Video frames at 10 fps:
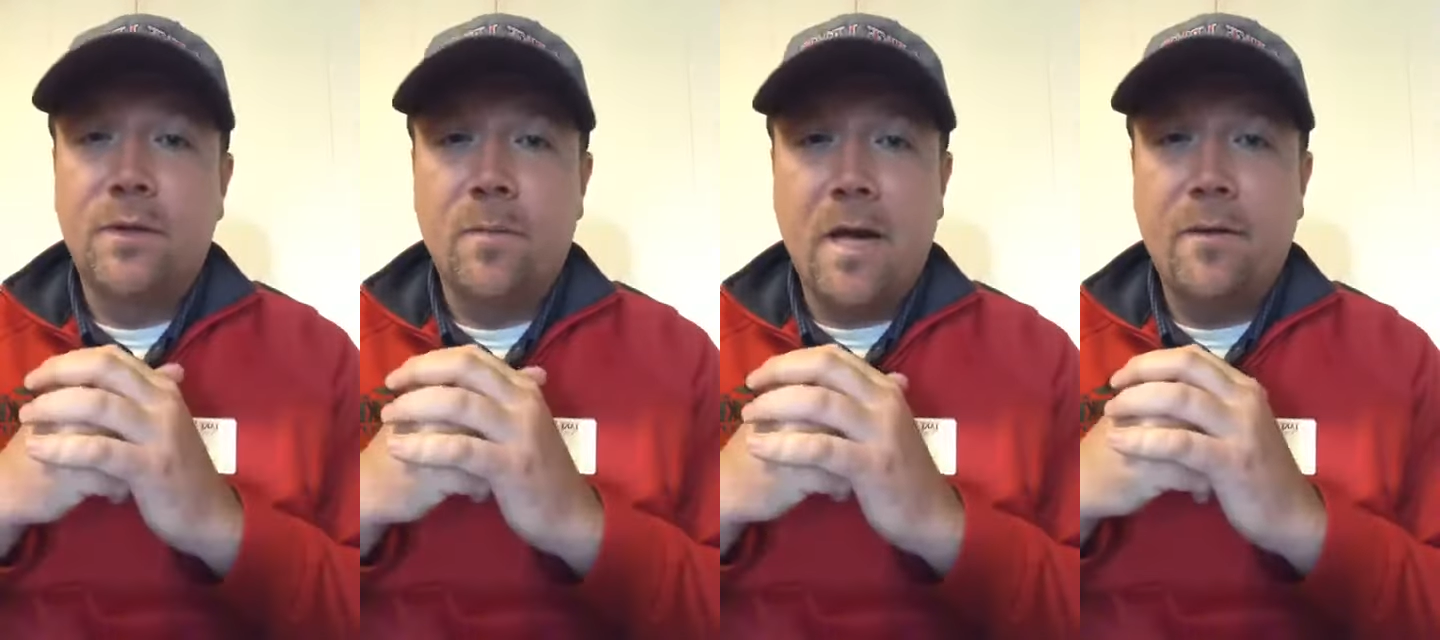
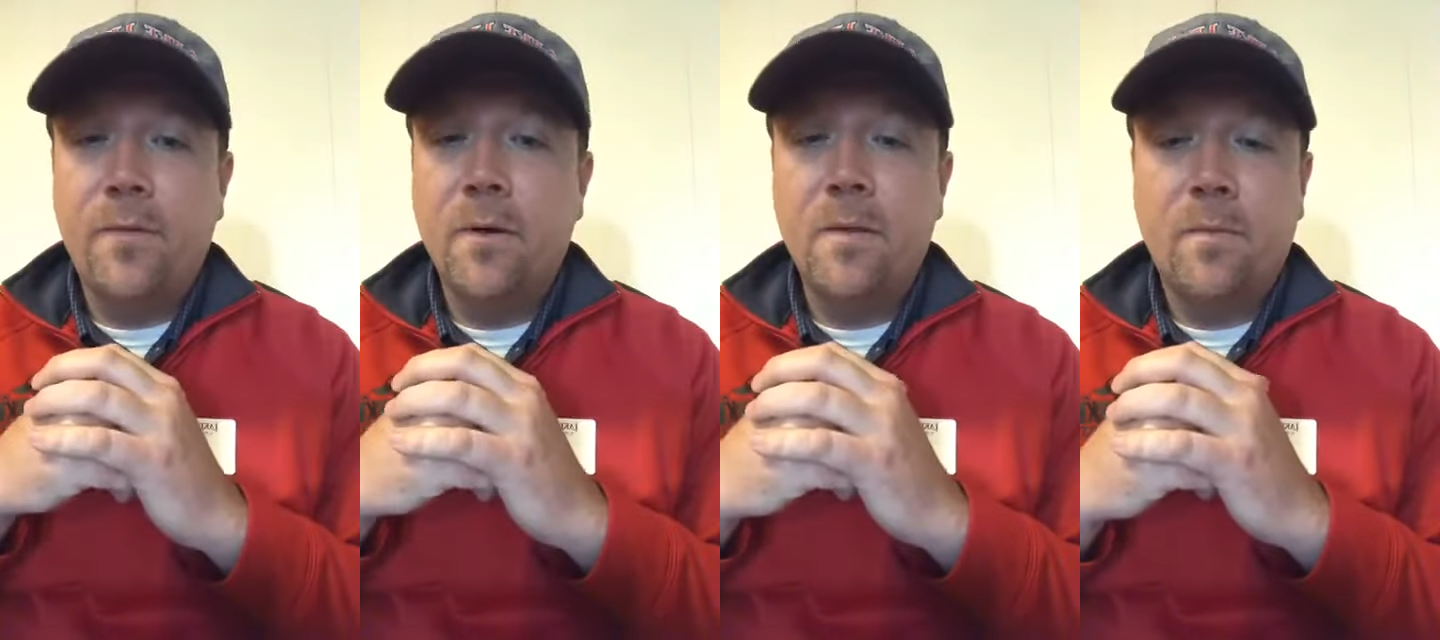So about a
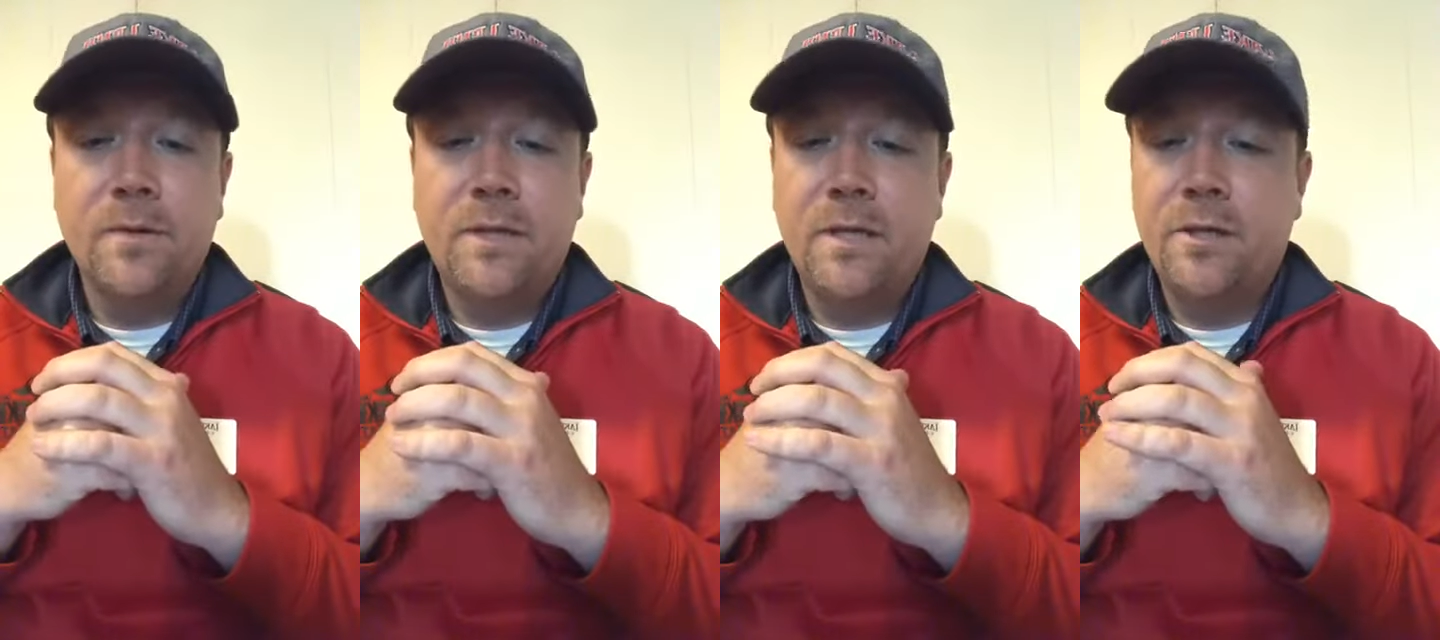
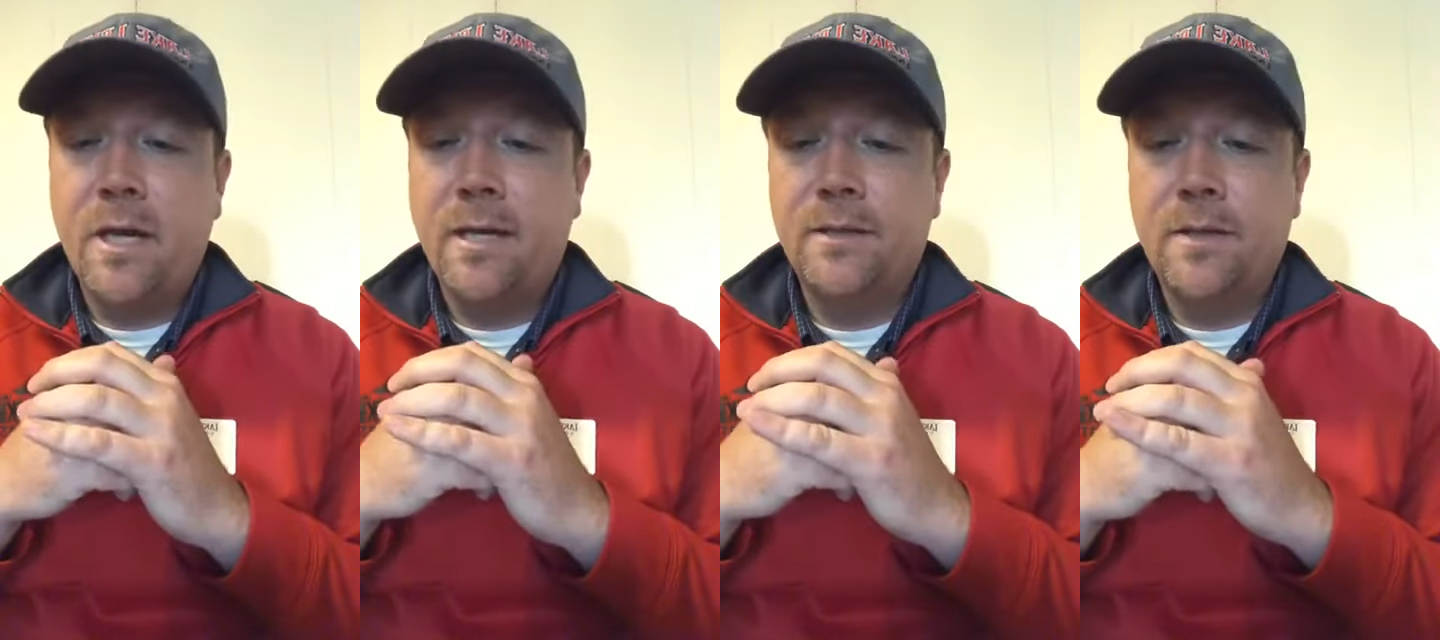30%
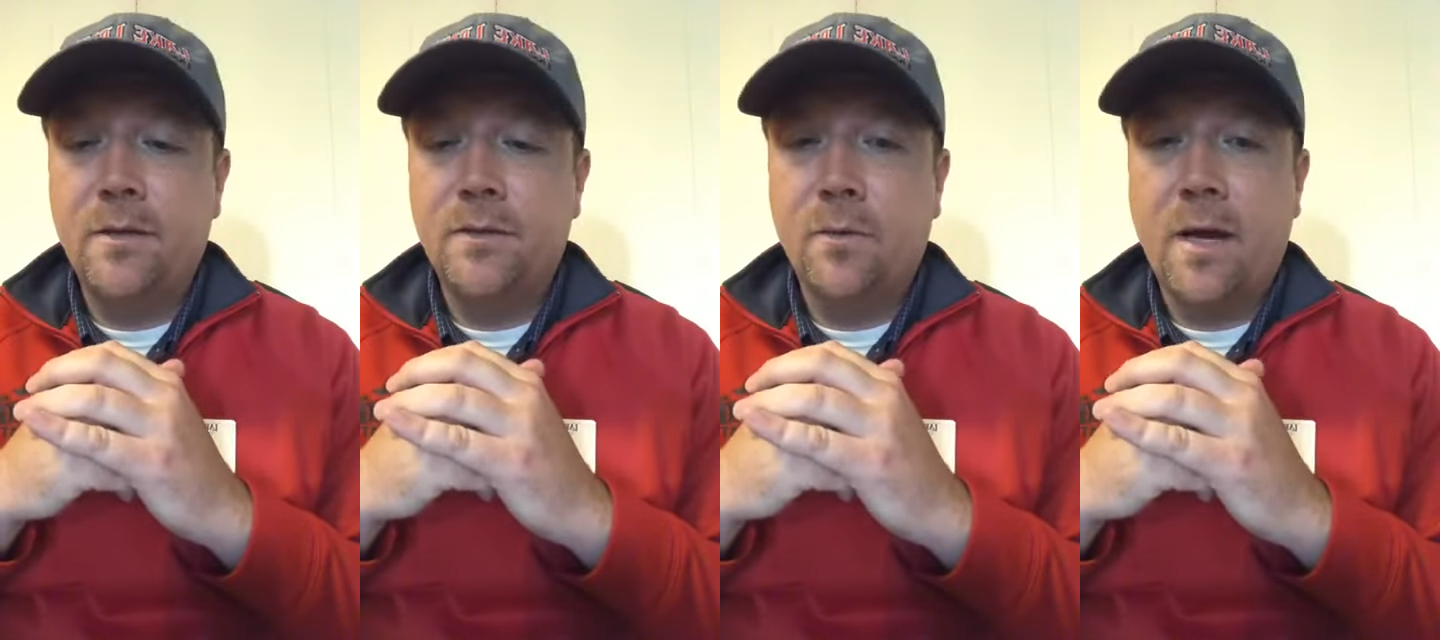chance
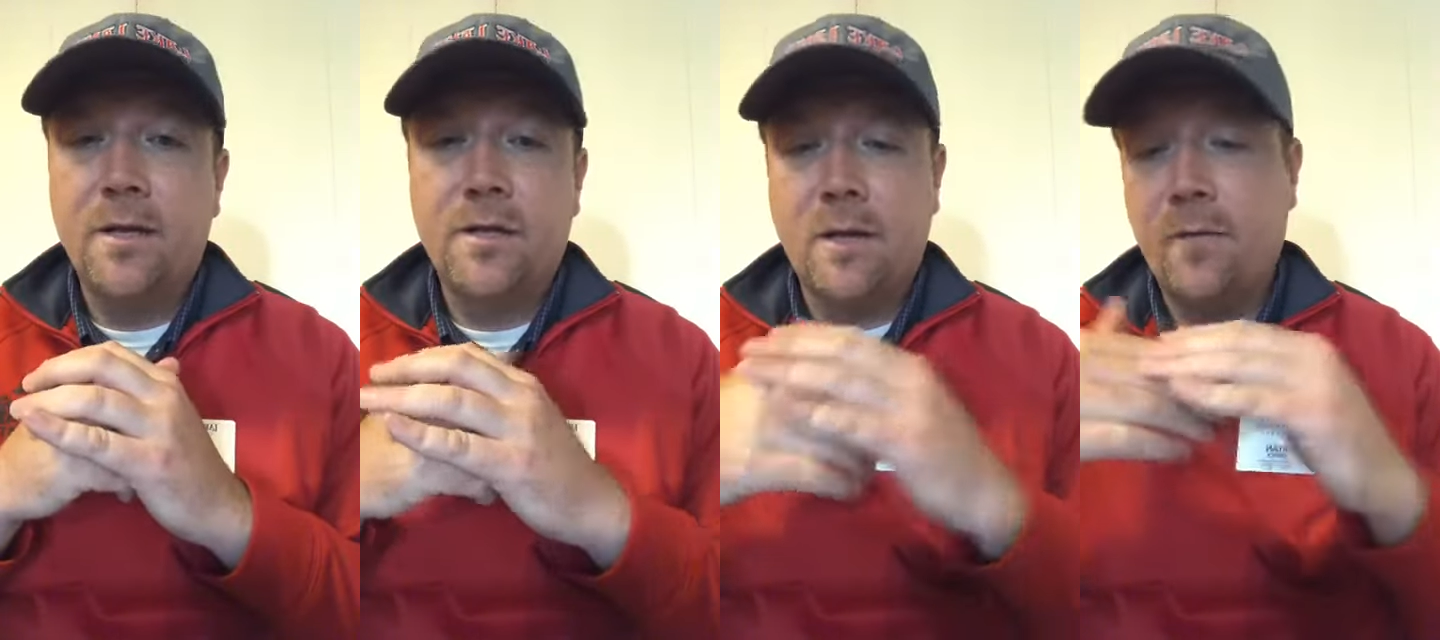those
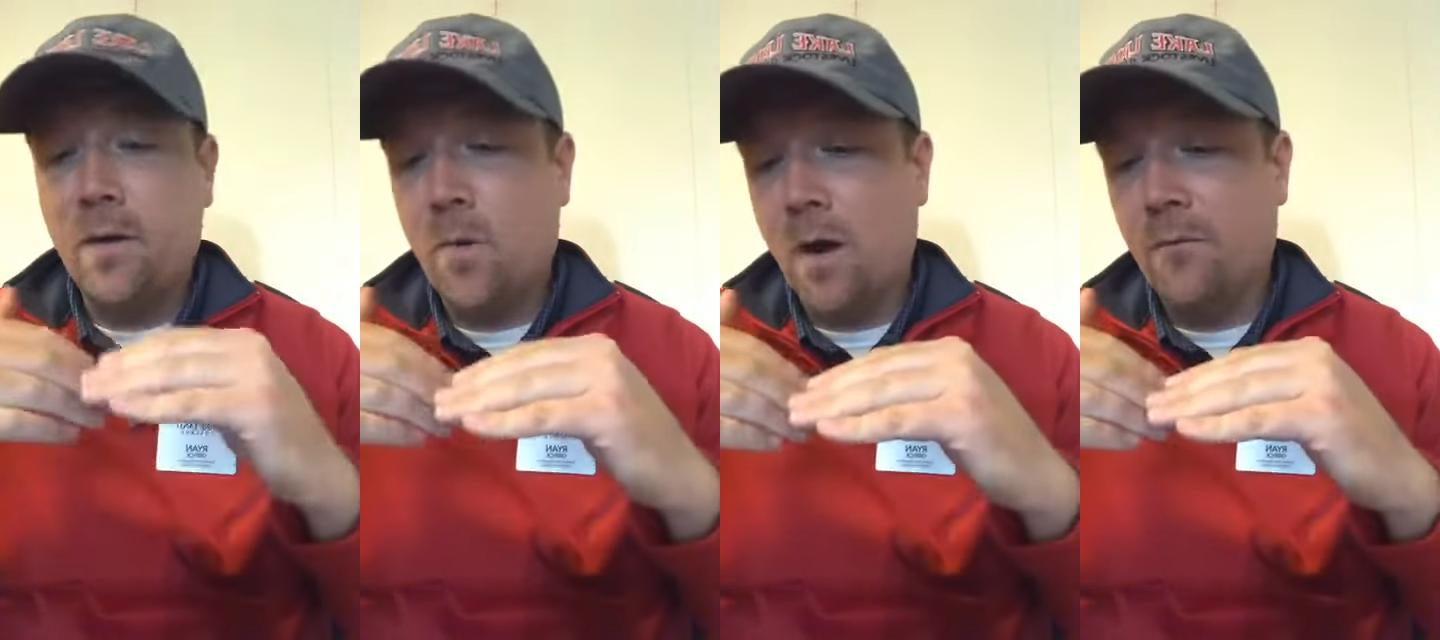ranged
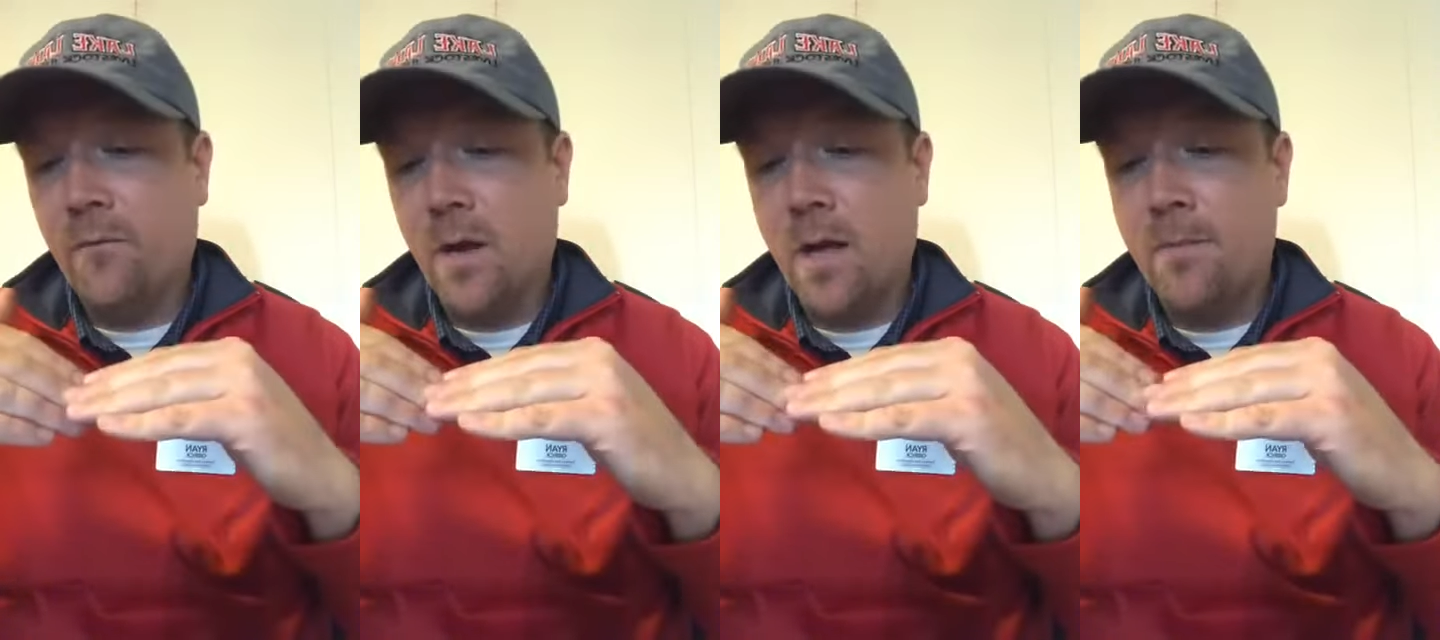anywhere
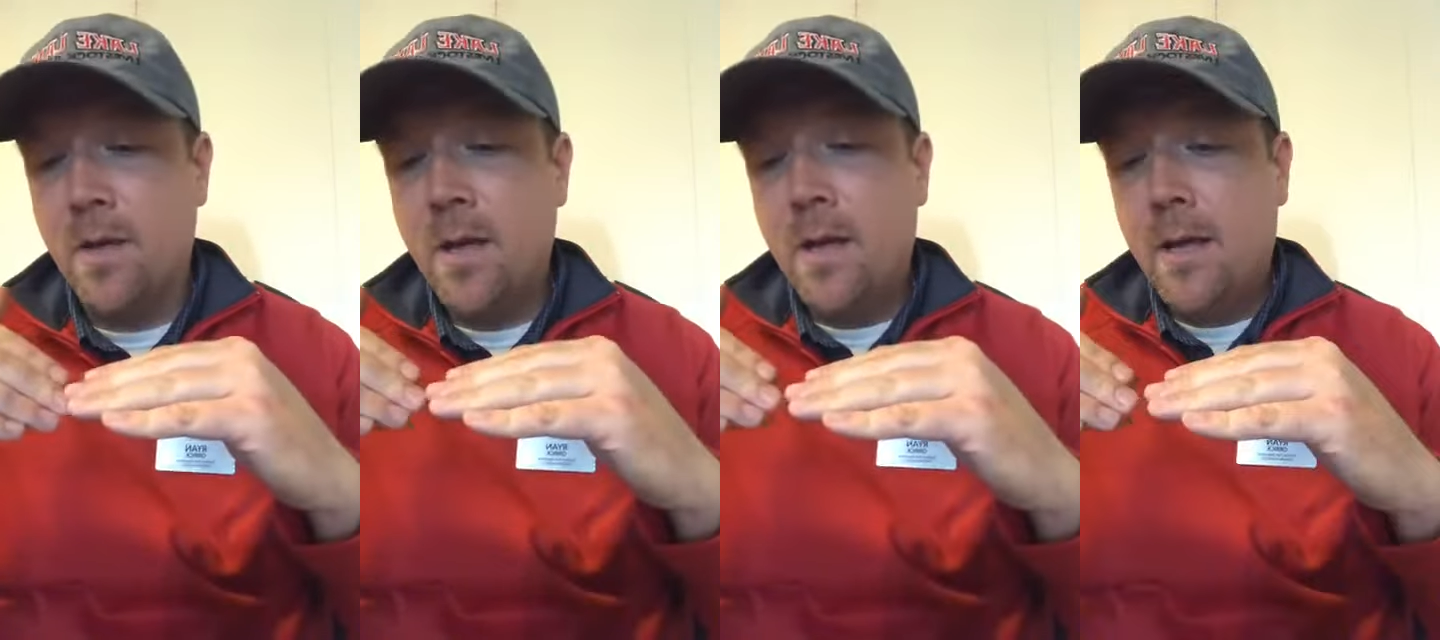from